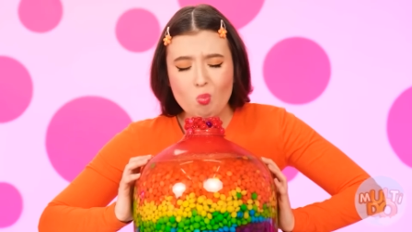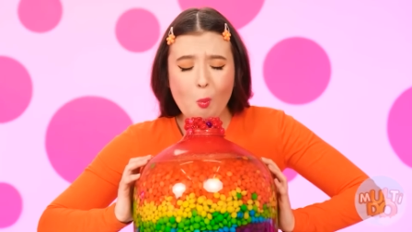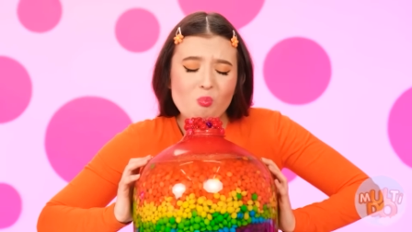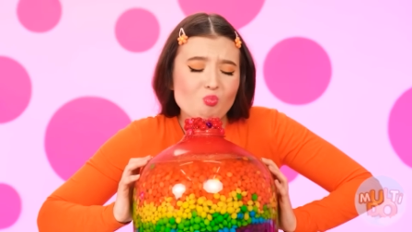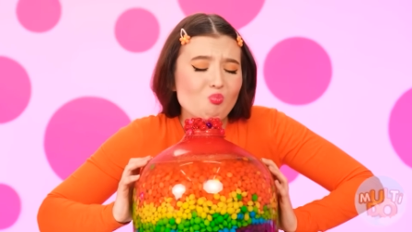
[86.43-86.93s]
I
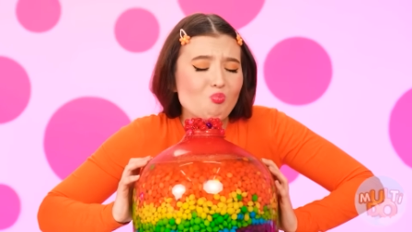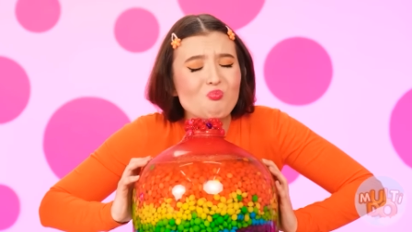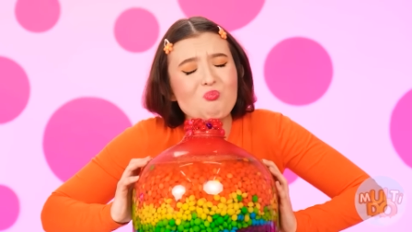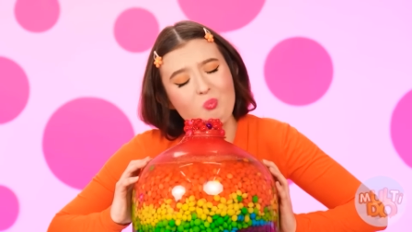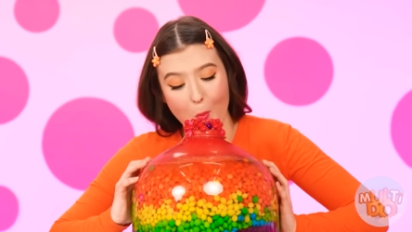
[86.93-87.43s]
want to eat
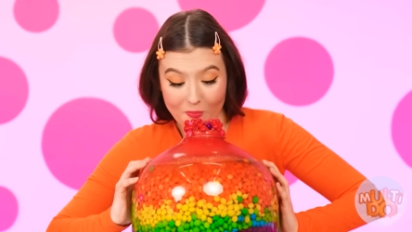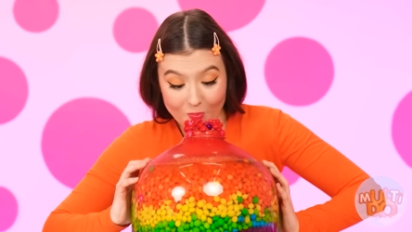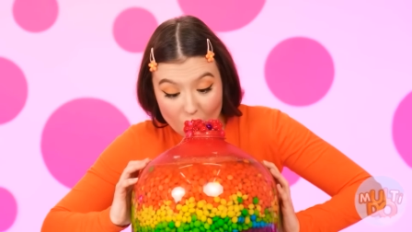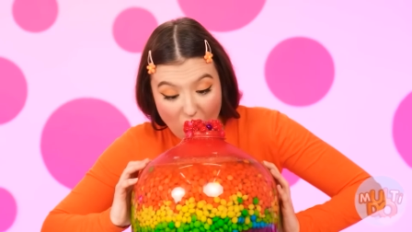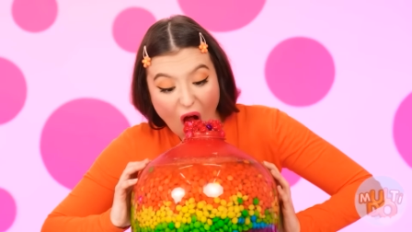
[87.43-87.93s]
more and
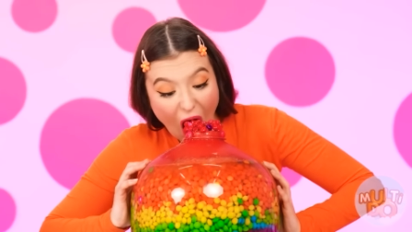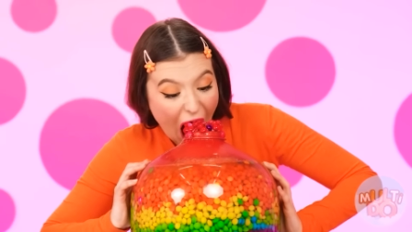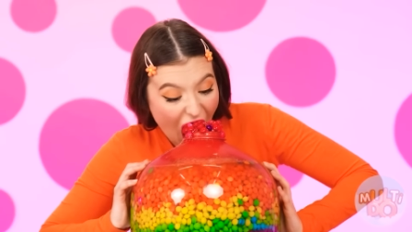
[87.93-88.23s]
more.